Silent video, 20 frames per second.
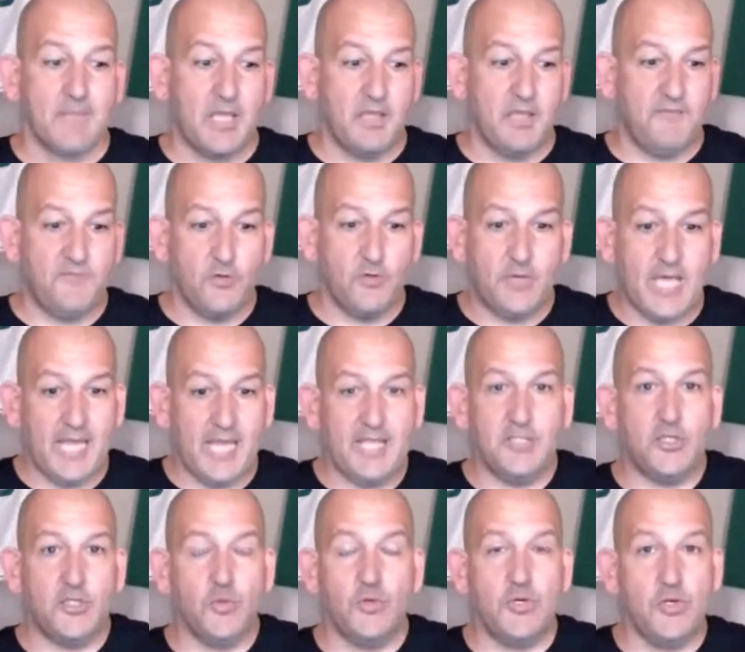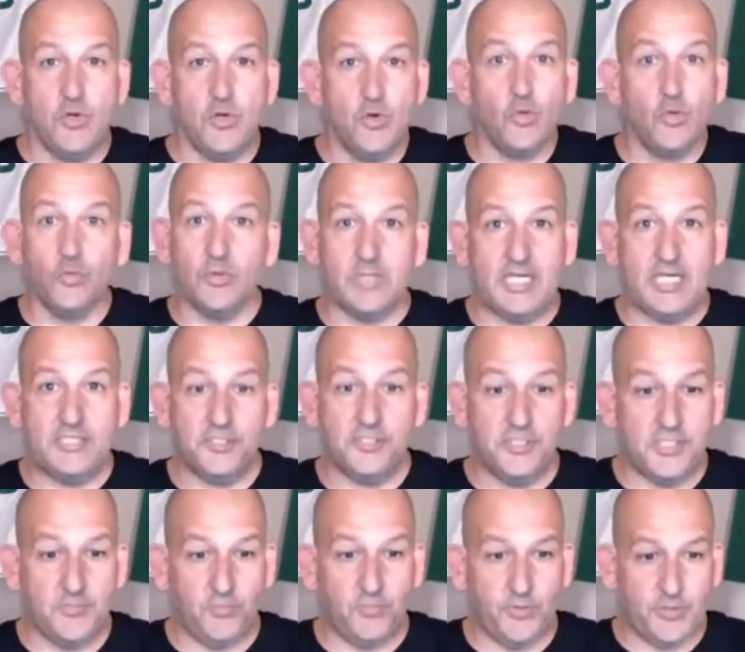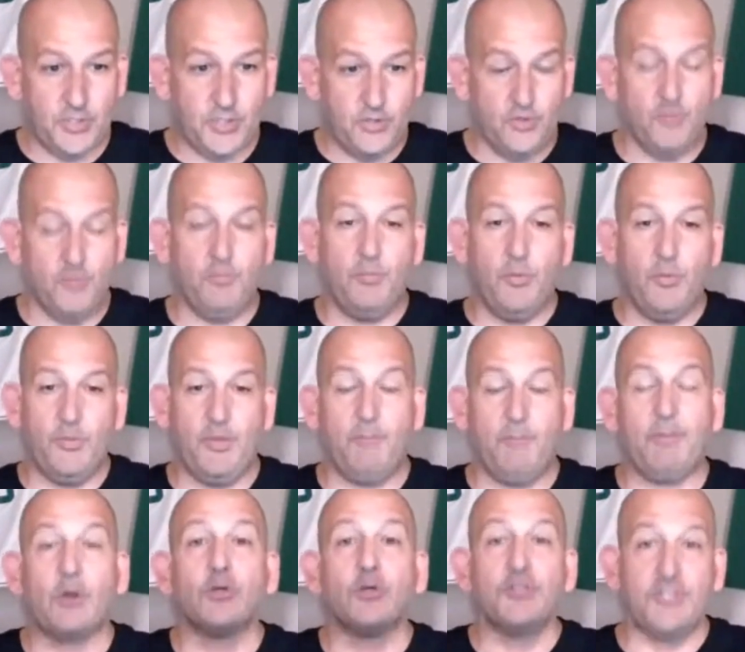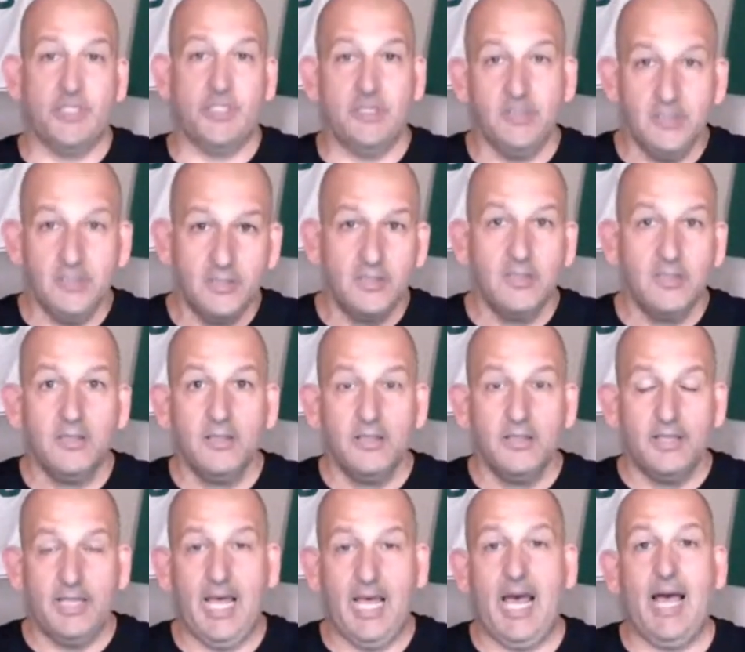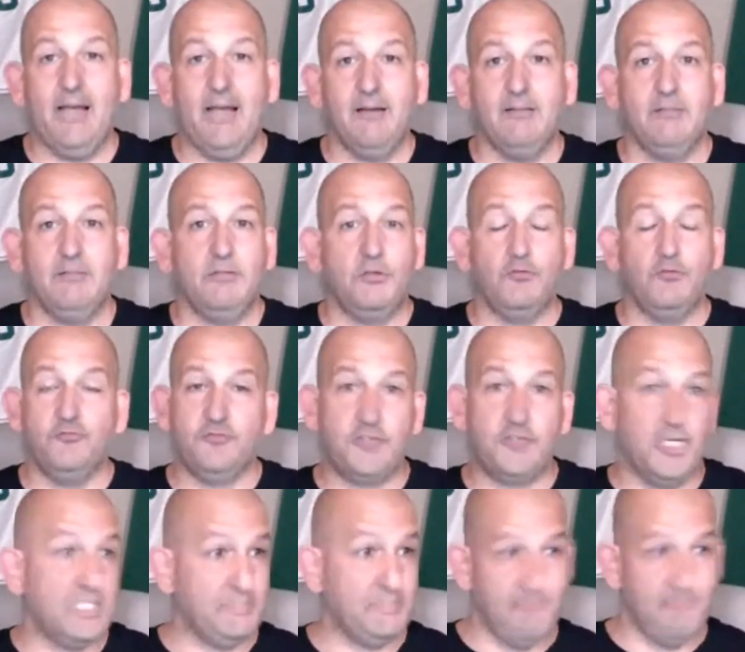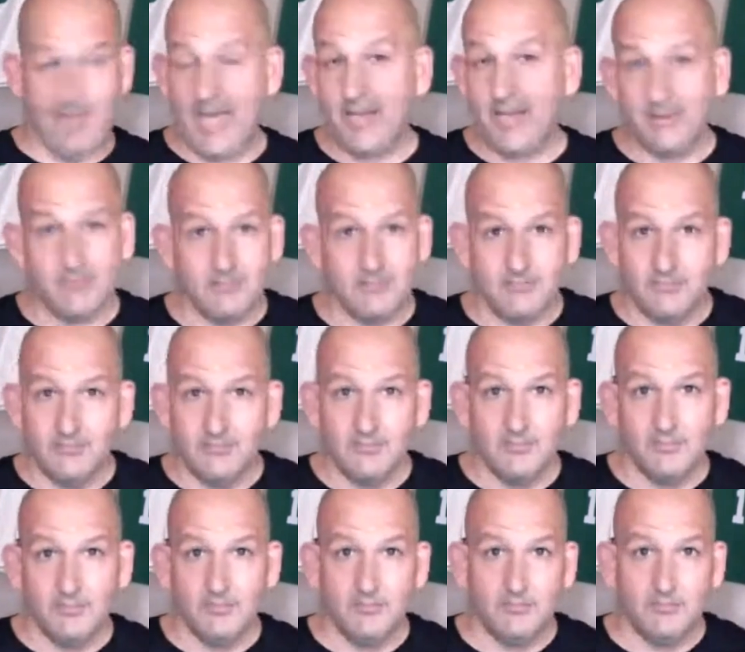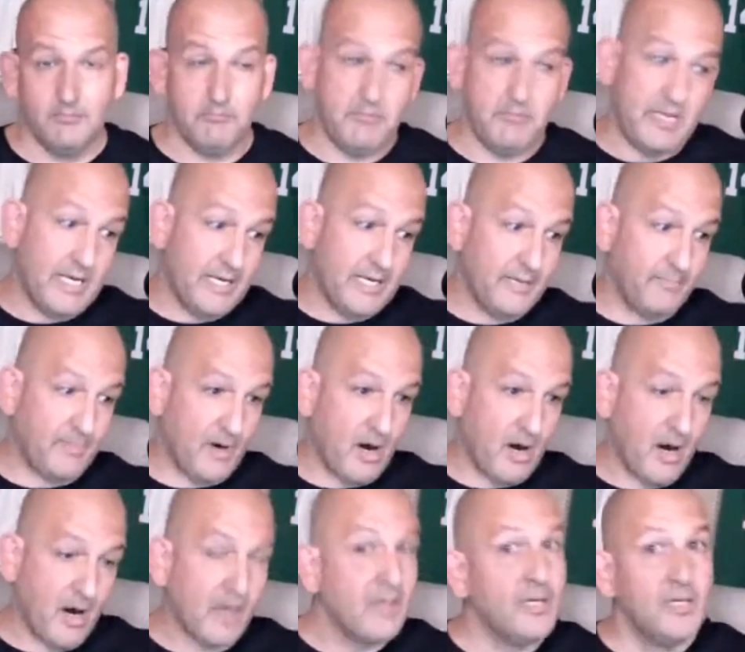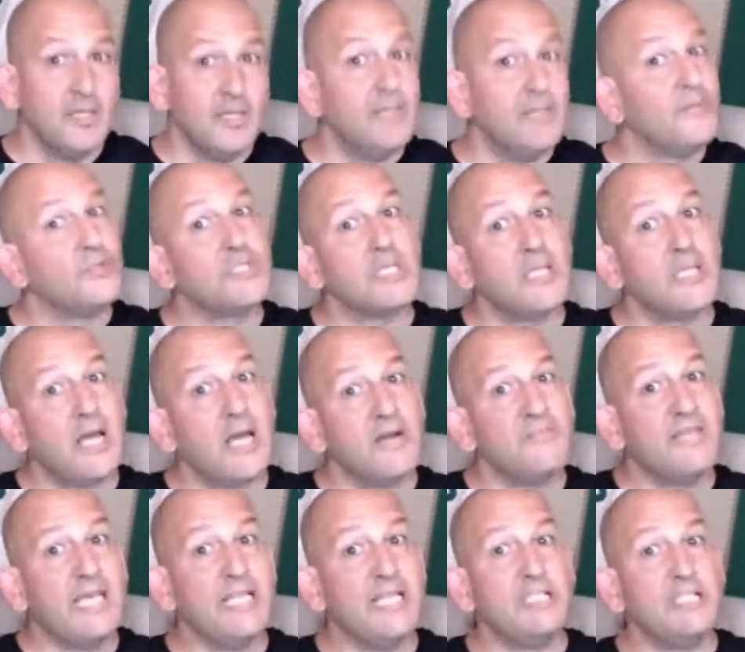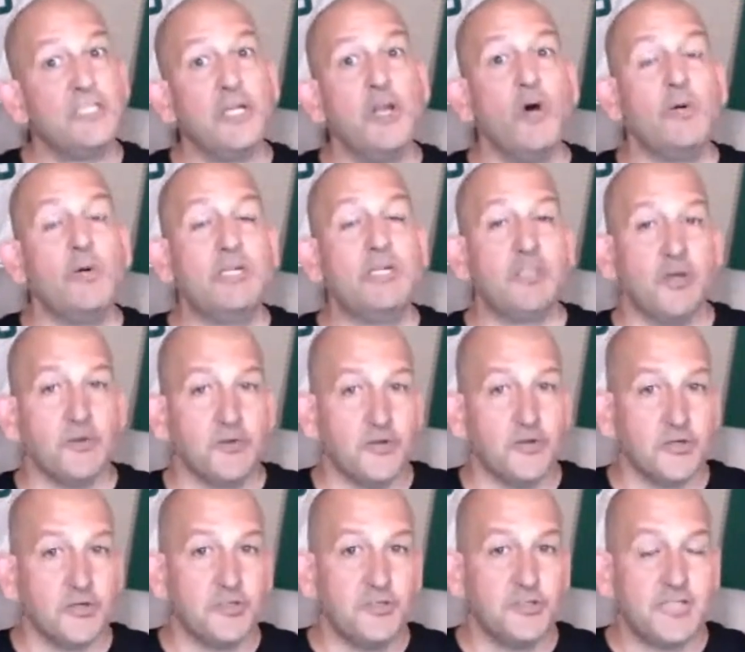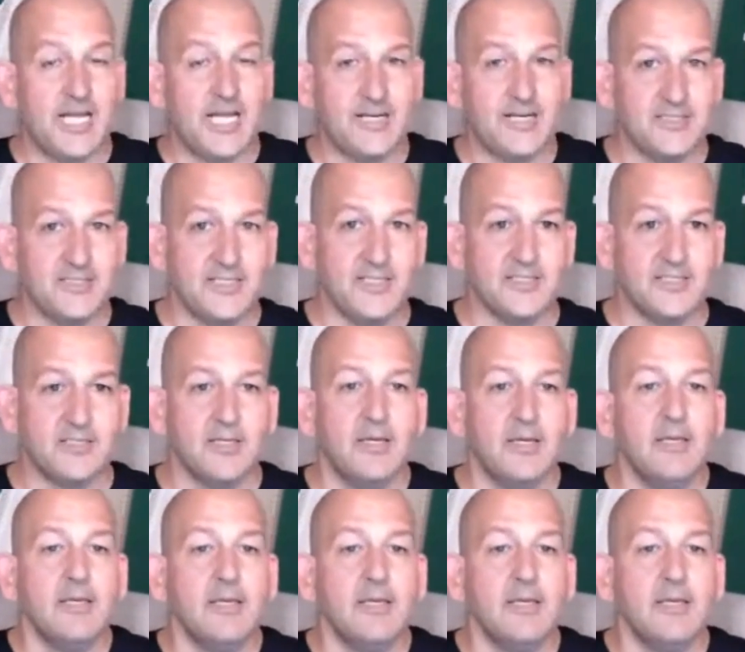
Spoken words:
If you get into a new relationship with a person that you've just meet at a bar, there's a lot of getting to know each other, your tendencies.